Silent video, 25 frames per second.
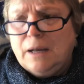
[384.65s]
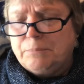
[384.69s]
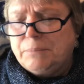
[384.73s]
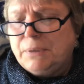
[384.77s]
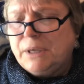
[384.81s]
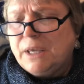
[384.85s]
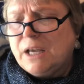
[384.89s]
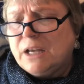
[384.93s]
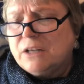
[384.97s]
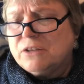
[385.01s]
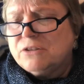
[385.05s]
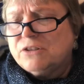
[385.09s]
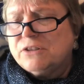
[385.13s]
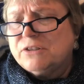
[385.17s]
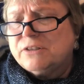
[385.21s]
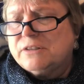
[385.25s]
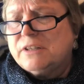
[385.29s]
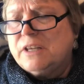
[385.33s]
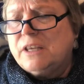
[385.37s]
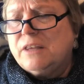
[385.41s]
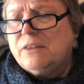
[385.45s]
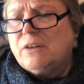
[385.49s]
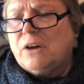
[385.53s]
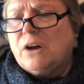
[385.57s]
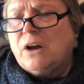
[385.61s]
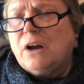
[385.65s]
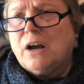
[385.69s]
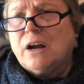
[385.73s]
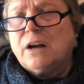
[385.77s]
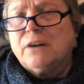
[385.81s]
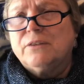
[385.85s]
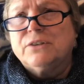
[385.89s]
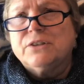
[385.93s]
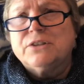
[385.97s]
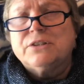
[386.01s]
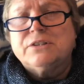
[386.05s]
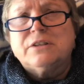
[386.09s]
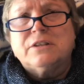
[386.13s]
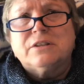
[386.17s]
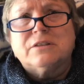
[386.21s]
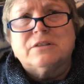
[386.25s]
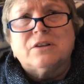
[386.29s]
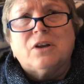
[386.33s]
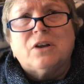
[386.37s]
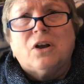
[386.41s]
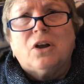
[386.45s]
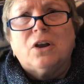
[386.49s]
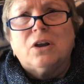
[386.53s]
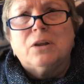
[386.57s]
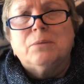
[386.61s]
Because you see, the harvest is
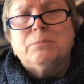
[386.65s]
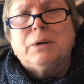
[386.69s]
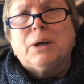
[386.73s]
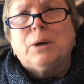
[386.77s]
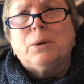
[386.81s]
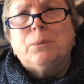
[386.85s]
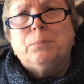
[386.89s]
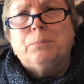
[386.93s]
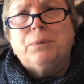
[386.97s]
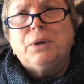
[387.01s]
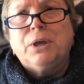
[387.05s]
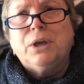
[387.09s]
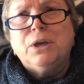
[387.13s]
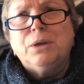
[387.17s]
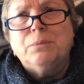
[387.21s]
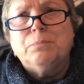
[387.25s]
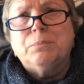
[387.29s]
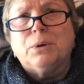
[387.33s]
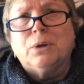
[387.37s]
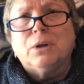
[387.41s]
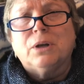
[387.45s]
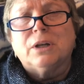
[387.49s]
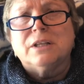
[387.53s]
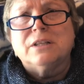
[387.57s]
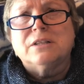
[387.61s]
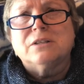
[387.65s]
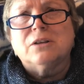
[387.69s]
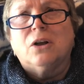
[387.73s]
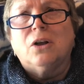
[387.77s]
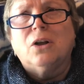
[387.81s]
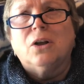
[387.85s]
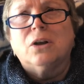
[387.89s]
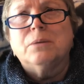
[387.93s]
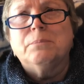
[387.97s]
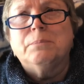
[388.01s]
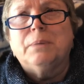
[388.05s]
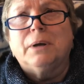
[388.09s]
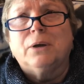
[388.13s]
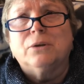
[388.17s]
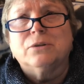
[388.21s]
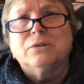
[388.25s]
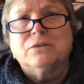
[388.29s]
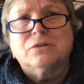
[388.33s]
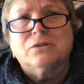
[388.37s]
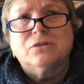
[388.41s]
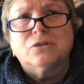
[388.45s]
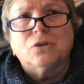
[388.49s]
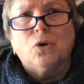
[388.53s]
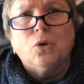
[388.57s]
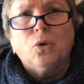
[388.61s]
all about people. It's all about
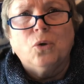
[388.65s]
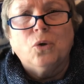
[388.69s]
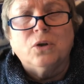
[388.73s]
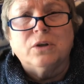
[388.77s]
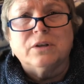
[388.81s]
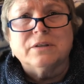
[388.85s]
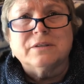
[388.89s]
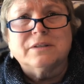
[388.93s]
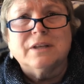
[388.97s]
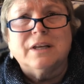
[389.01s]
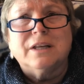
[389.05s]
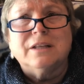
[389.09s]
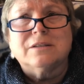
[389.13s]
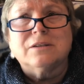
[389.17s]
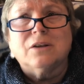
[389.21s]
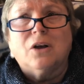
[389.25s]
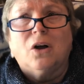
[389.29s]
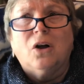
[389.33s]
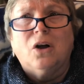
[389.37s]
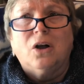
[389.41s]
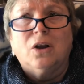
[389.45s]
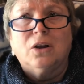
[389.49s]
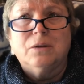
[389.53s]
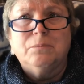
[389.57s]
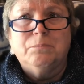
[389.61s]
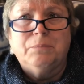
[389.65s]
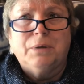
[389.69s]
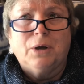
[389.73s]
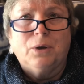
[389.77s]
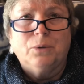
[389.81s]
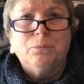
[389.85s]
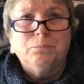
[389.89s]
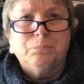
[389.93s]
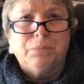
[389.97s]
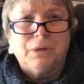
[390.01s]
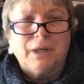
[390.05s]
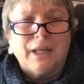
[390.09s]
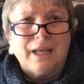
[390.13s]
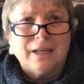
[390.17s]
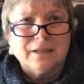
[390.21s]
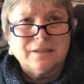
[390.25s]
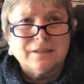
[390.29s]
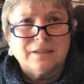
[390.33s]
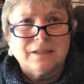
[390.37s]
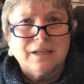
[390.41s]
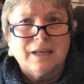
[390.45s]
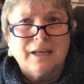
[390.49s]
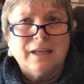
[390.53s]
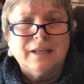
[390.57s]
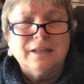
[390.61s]
souls. It's all about
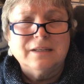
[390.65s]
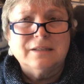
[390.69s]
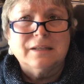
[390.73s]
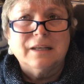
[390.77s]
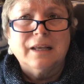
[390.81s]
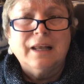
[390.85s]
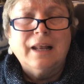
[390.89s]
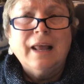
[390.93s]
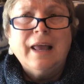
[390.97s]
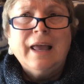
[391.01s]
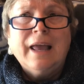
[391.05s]
blessings.